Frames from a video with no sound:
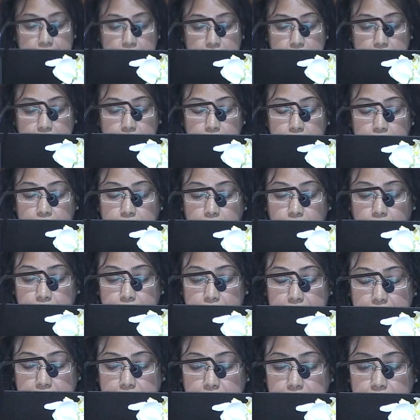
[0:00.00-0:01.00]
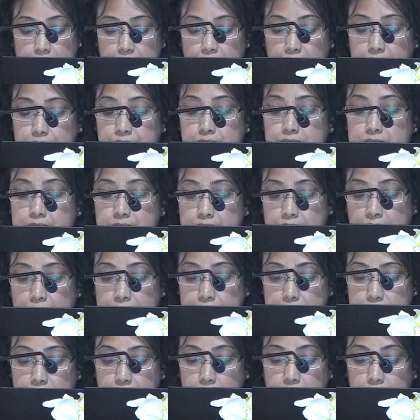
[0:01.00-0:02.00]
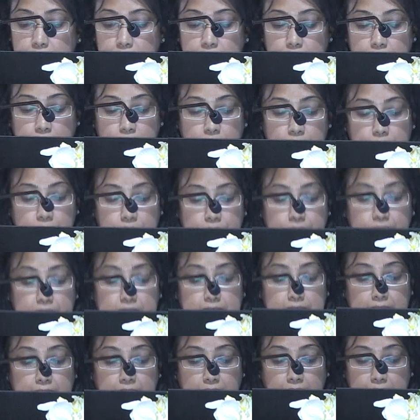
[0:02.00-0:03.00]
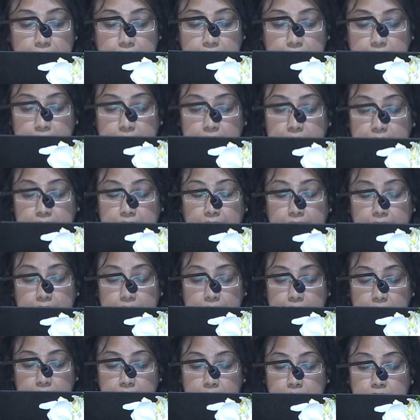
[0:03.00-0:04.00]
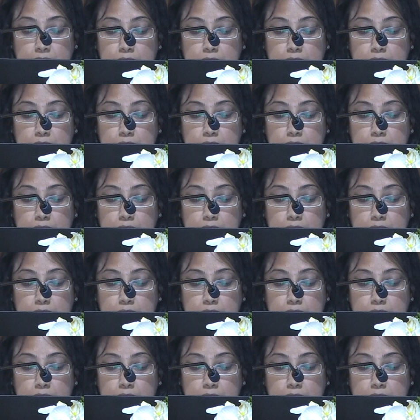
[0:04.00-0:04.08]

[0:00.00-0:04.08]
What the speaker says: the Journal of Second Language Writing for the article titled